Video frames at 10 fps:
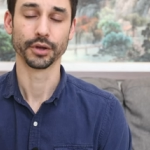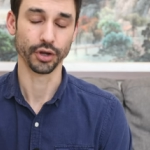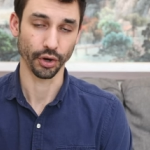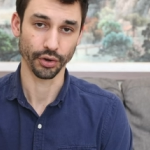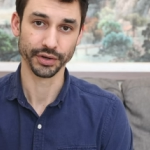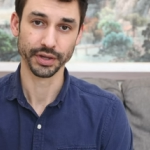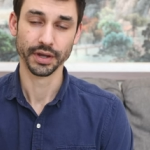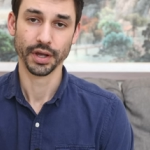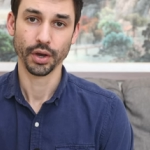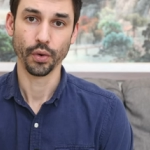GERD,
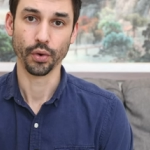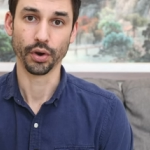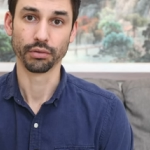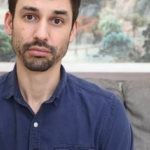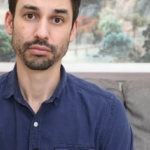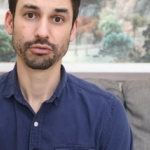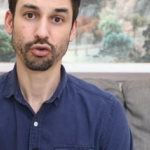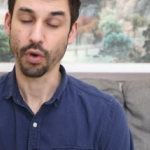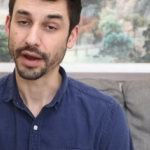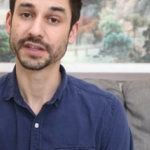or
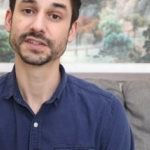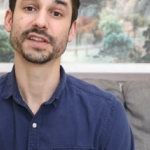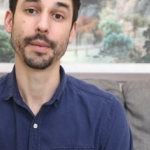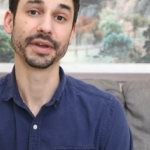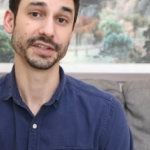chronic stomach